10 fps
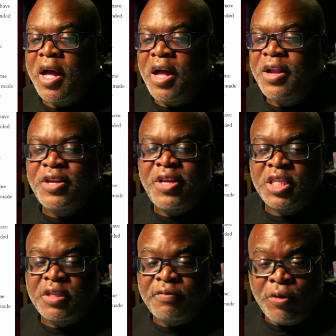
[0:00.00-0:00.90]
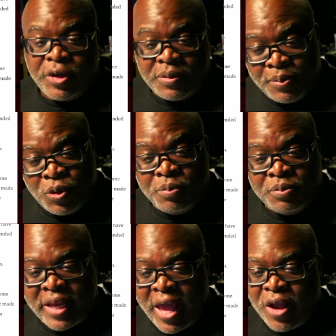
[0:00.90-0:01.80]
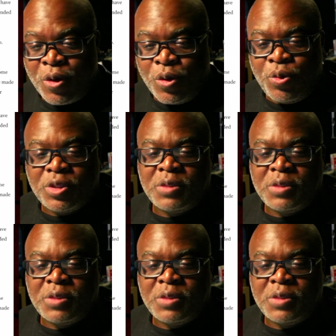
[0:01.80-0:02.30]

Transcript: A good-natured voice boomed and echoed through the